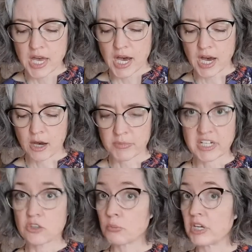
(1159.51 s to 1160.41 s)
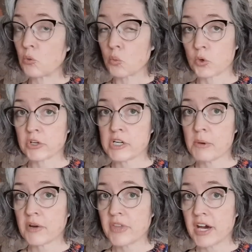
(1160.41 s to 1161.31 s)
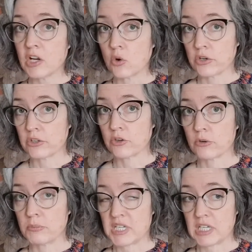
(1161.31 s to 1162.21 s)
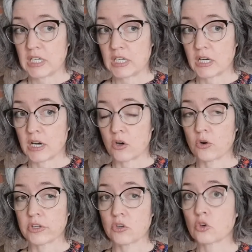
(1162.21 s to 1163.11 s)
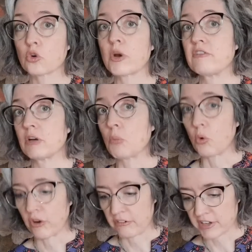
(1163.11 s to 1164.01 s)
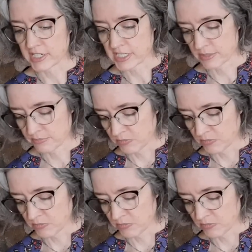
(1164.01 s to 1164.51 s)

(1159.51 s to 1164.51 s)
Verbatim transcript: um, and either being worried about that or either being, uh, or either craving more of it.